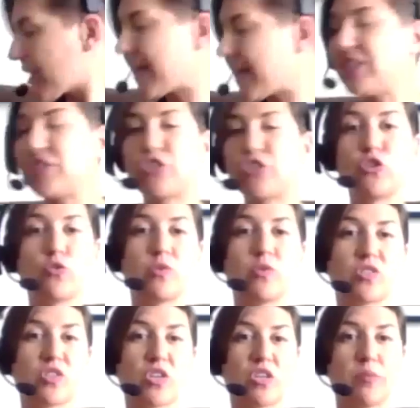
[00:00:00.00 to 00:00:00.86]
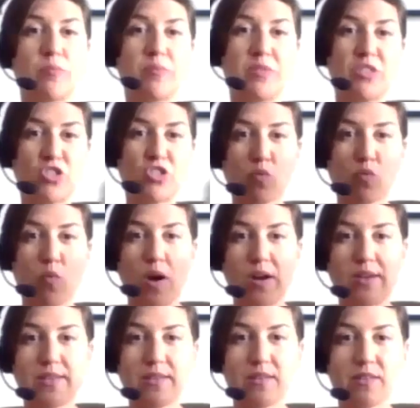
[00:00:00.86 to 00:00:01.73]
K2 is going to be just
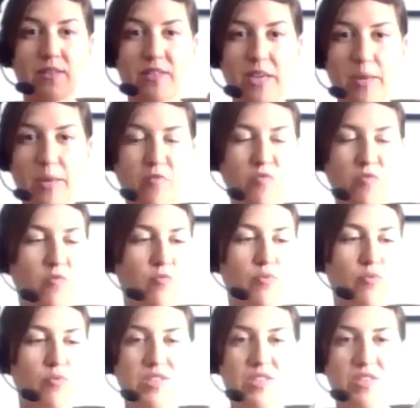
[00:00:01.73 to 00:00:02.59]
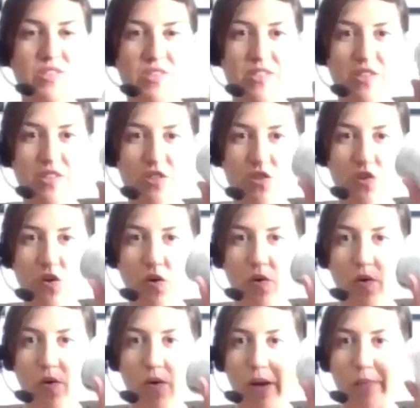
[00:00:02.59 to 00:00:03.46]
one type of resistance.
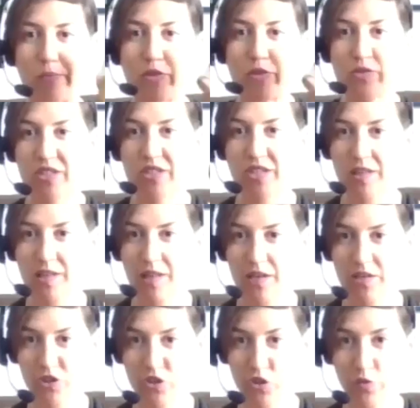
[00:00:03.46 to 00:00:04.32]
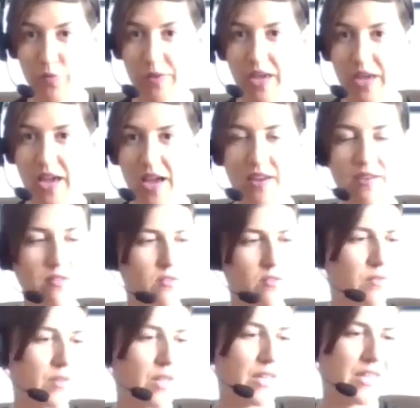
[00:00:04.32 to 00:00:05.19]
So I'm using a soup can
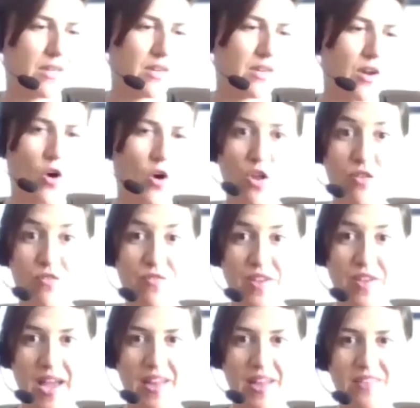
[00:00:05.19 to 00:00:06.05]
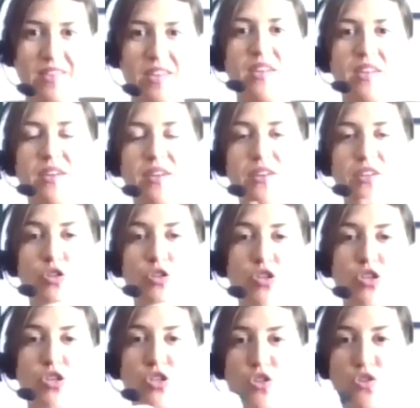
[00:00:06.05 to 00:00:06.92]
or like an olive can.
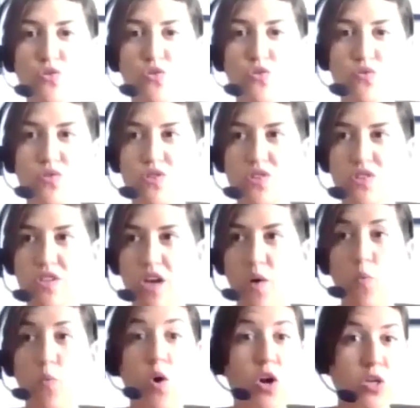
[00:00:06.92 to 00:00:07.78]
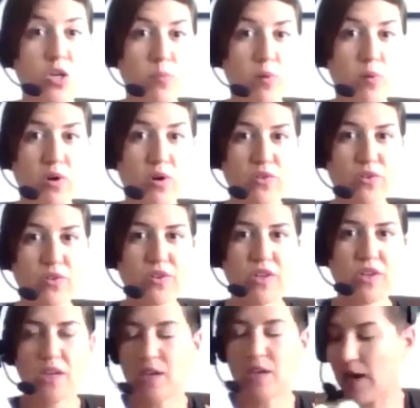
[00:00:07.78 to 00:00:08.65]
You can use a water bottle.
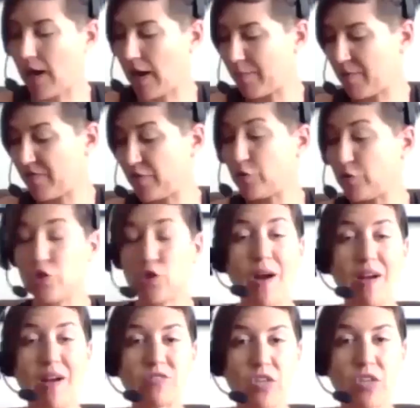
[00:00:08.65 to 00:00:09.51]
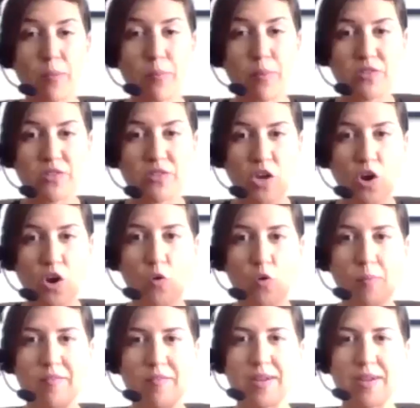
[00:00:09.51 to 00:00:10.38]
If you do have dumbbells at
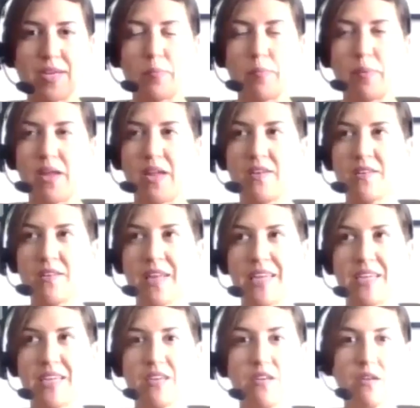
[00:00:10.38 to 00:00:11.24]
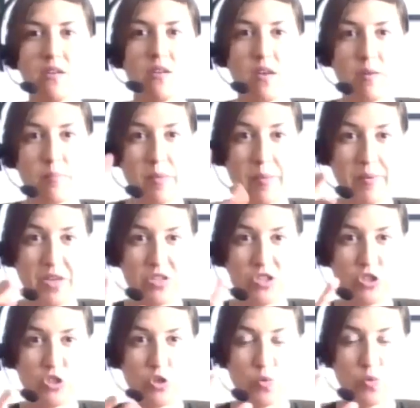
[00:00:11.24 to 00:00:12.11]
home, I recommend like
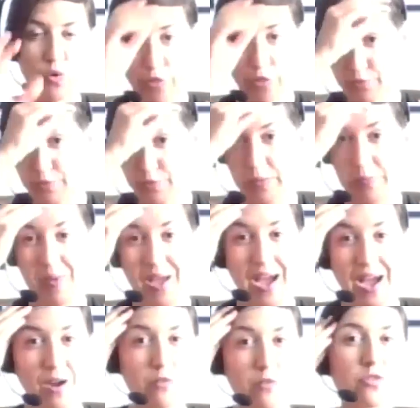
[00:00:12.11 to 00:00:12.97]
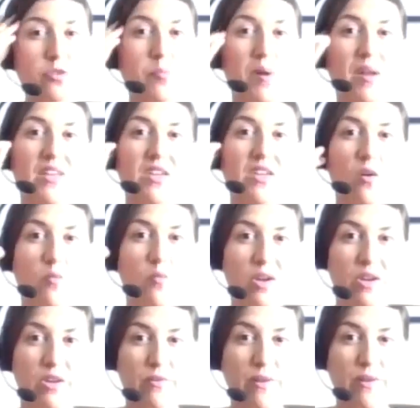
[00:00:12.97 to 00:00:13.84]
maybe a 2 or a 3 pound, depending on
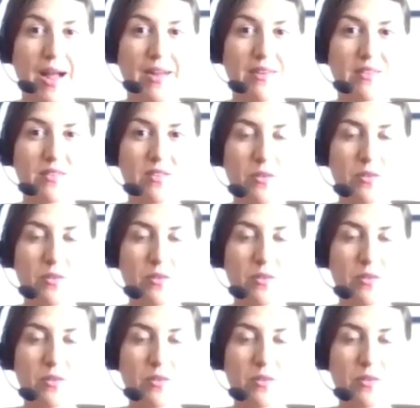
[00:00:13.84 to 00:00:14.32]
where you're at.